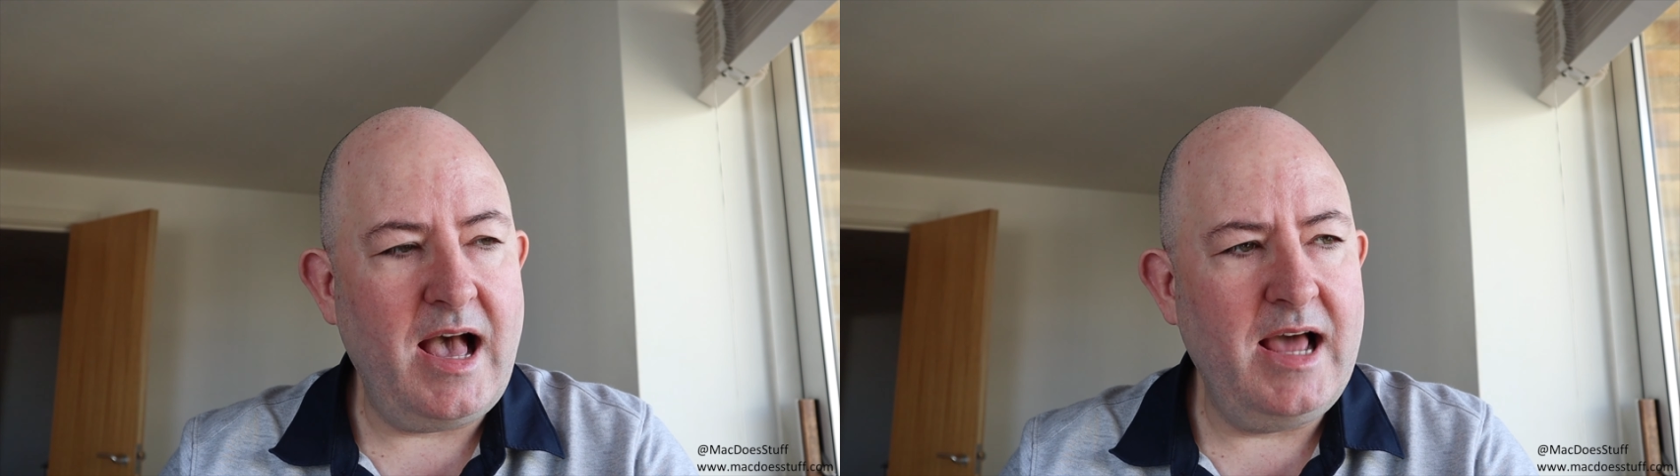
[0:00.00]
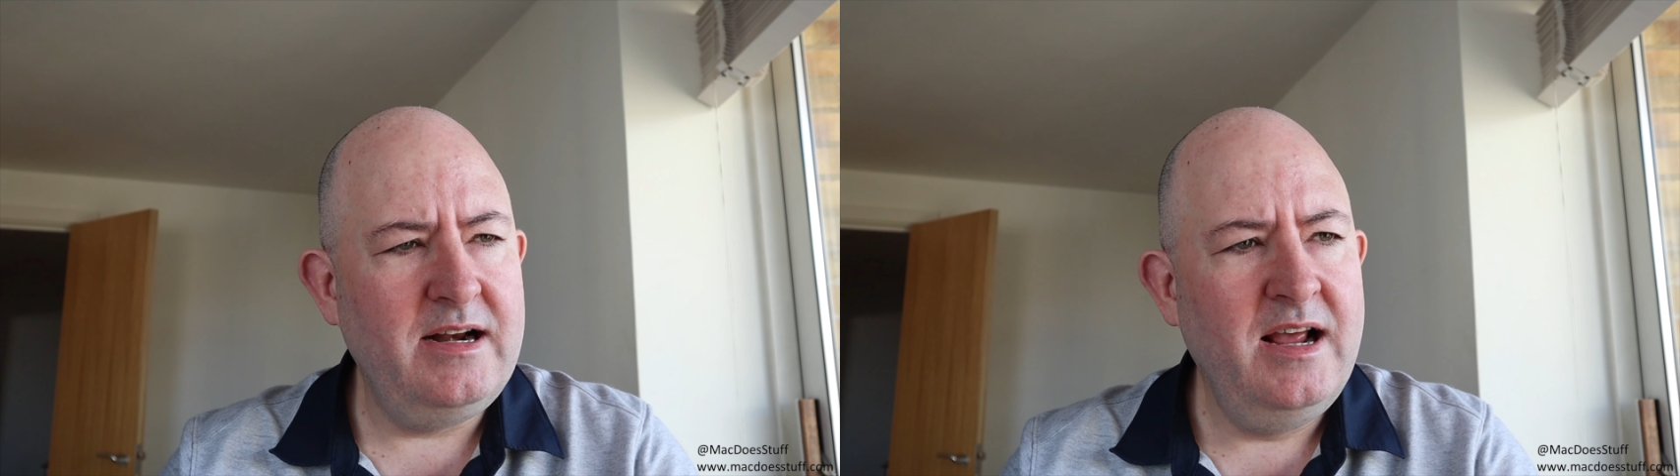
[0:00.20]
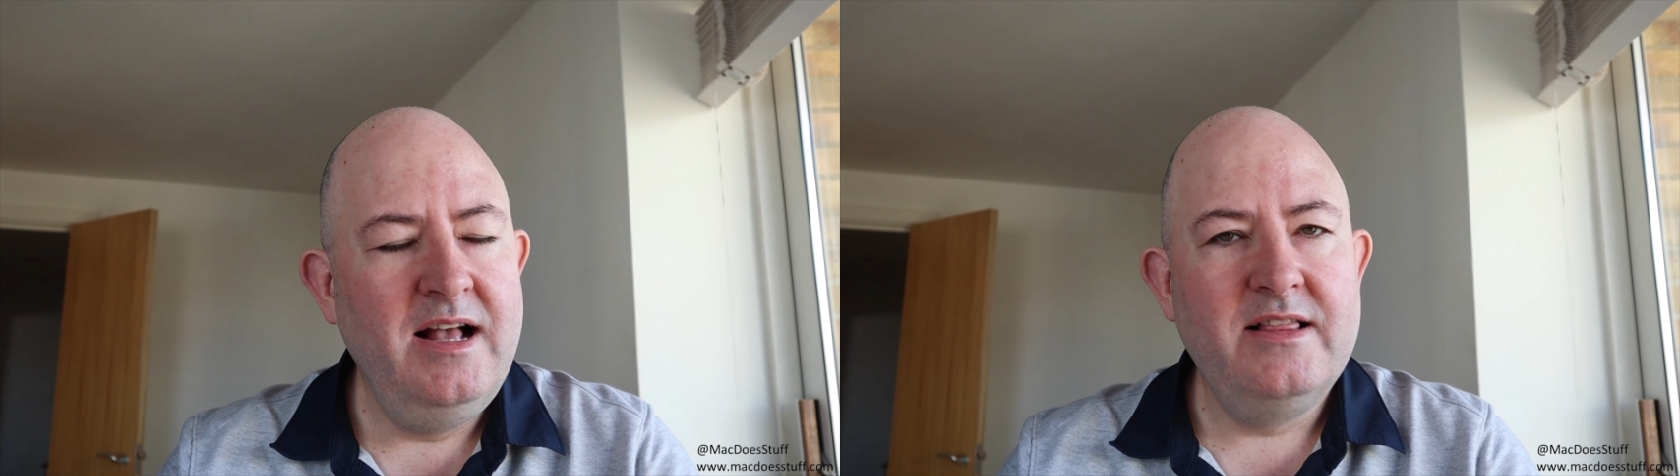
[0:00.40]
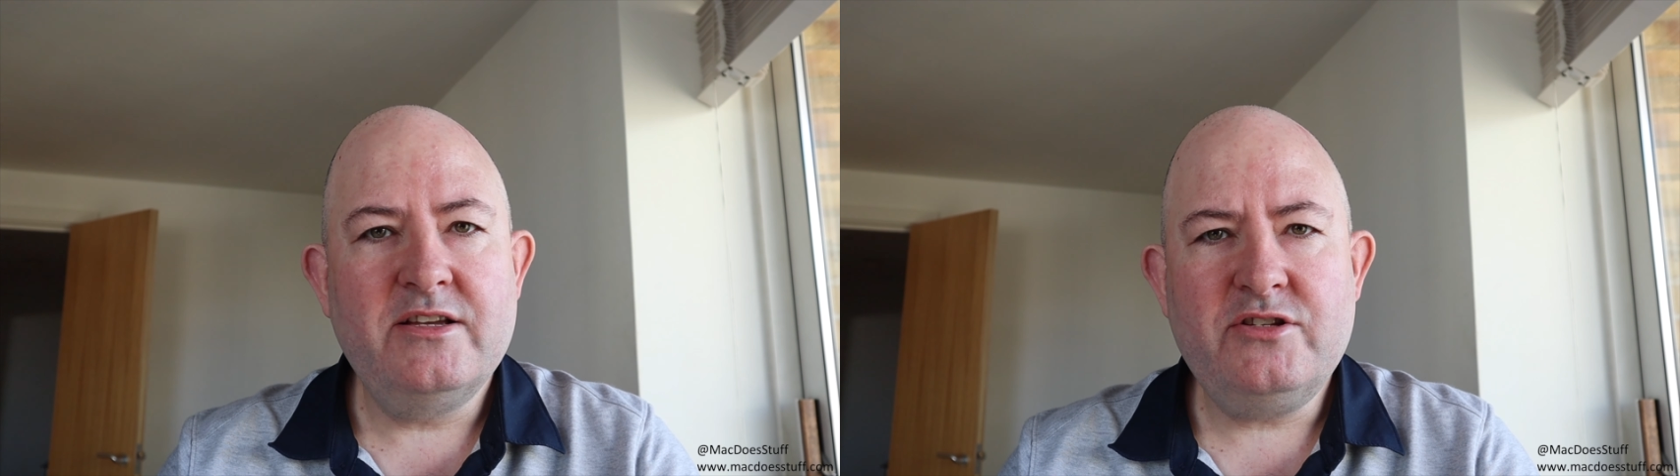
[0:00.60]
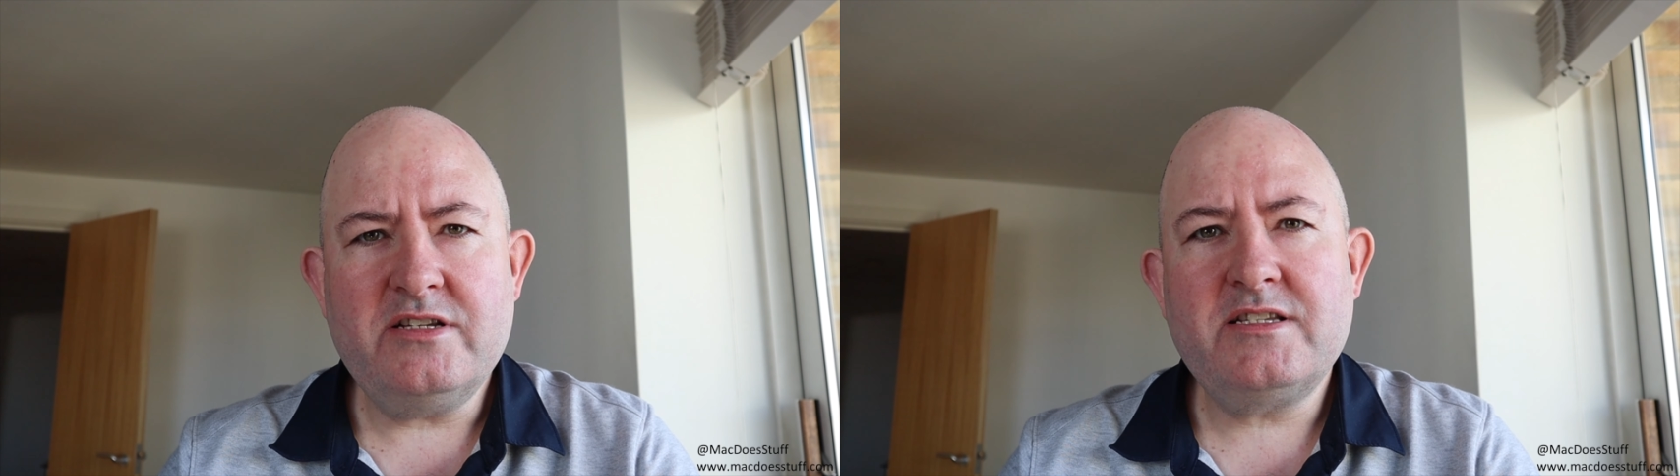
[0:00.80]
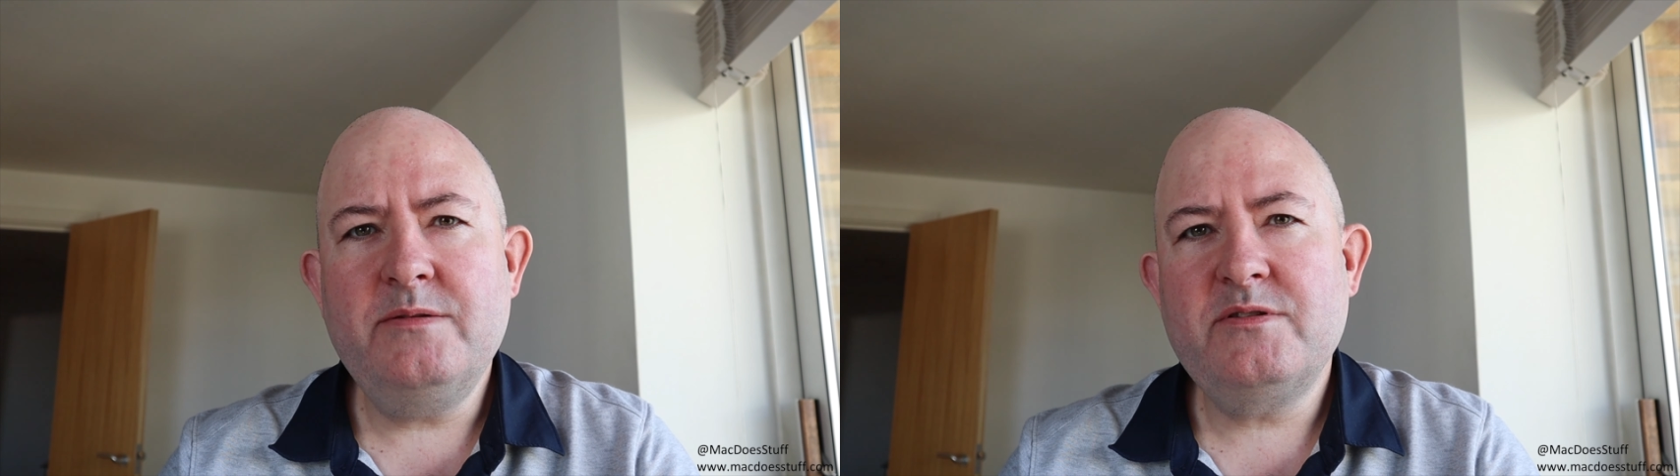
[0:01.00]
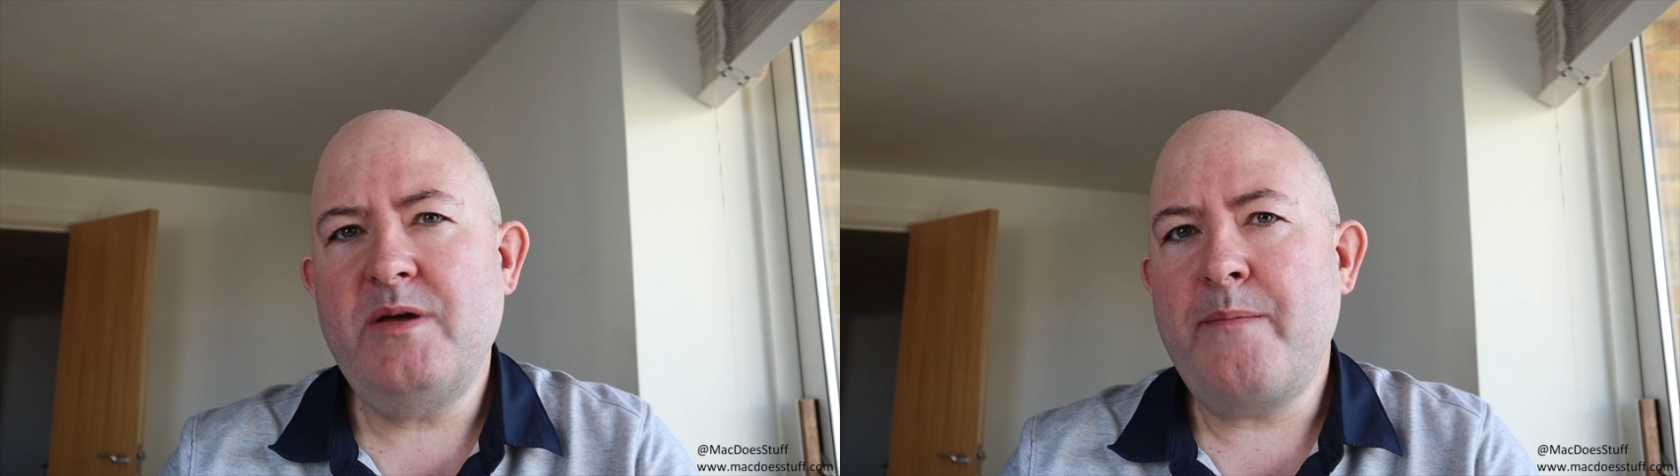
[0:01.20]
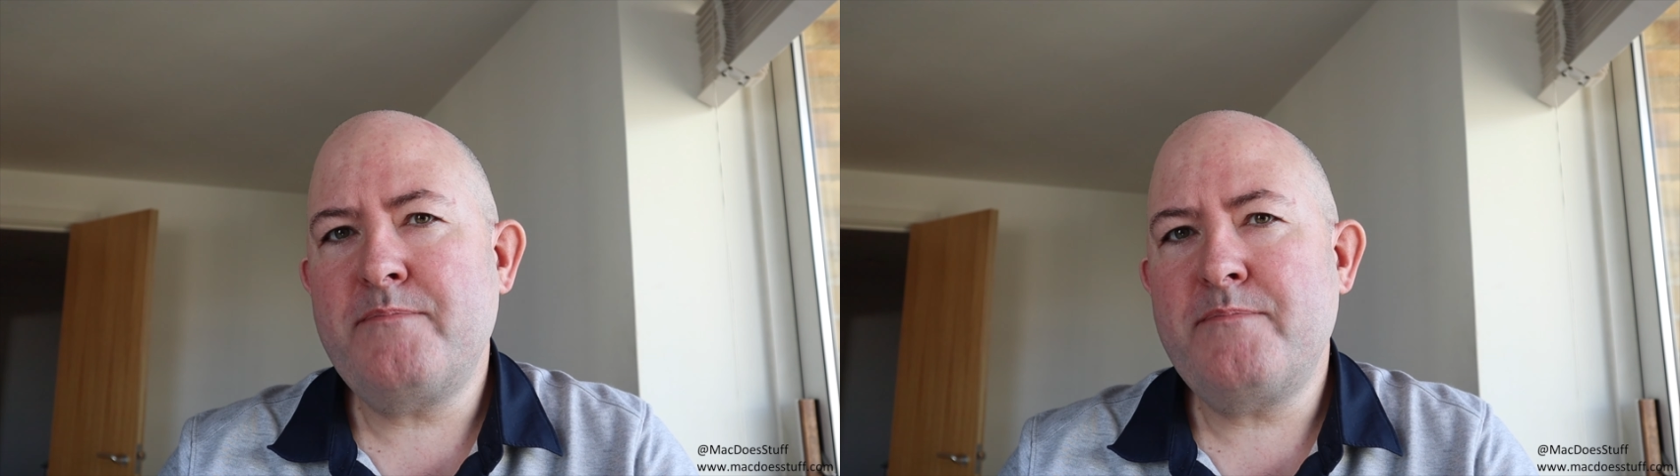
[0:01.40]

and there does seem to be a